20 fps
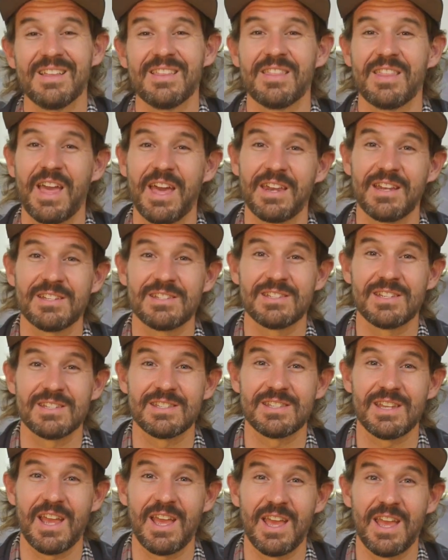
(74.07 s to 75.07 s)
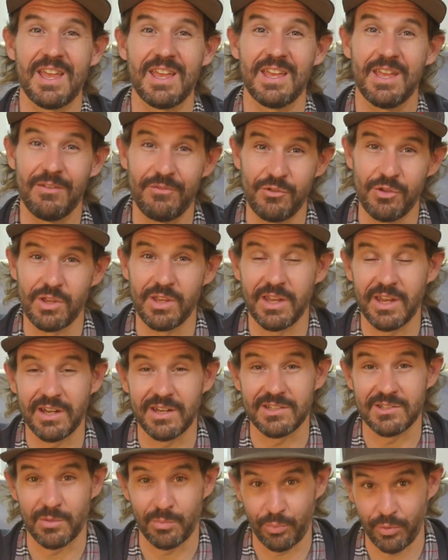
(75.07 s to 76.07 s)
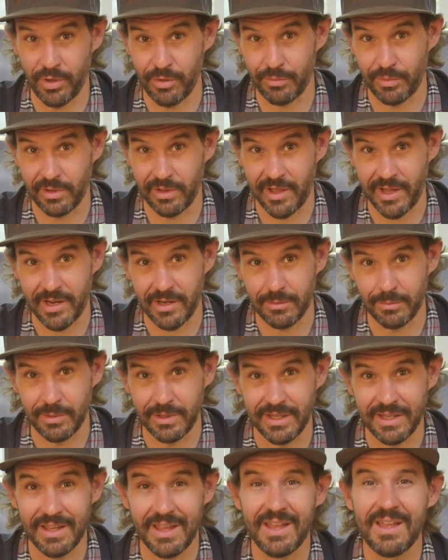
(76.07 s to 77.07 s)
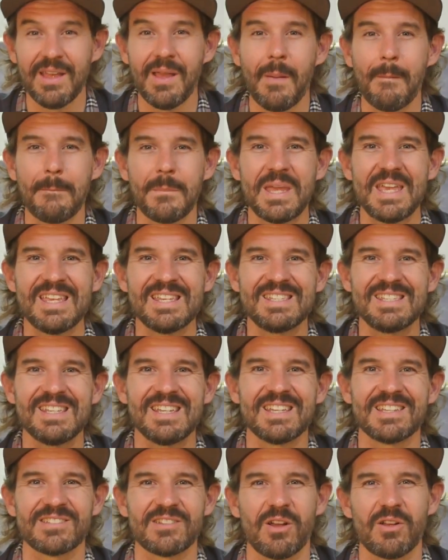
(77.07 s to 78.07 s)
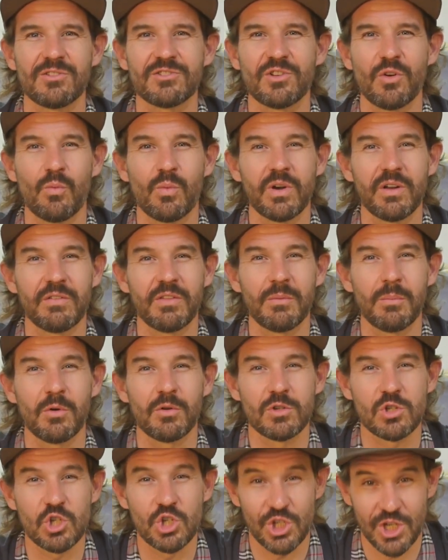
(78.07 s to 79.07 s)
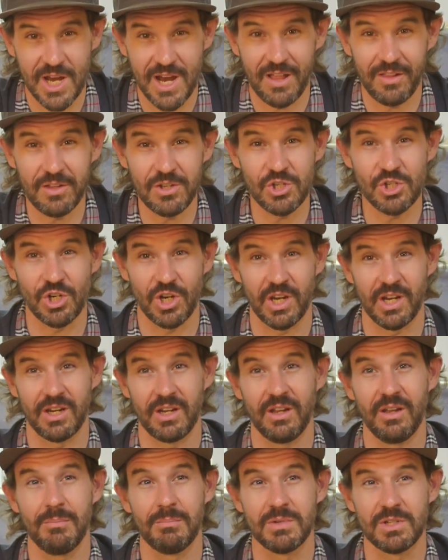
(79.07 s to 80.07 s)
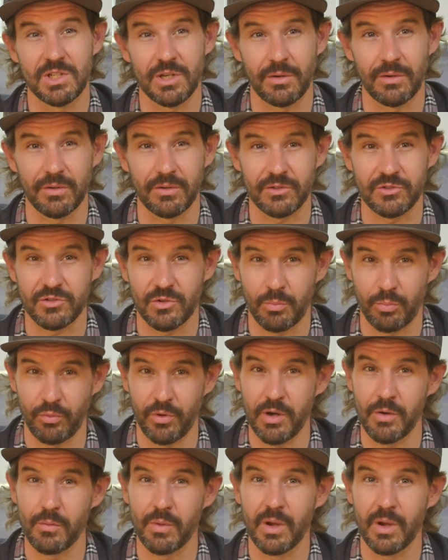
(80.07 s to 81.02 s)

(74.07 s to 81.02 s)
That is to say, if you can get it to print reliably, PC is also one of the most challenging materials to print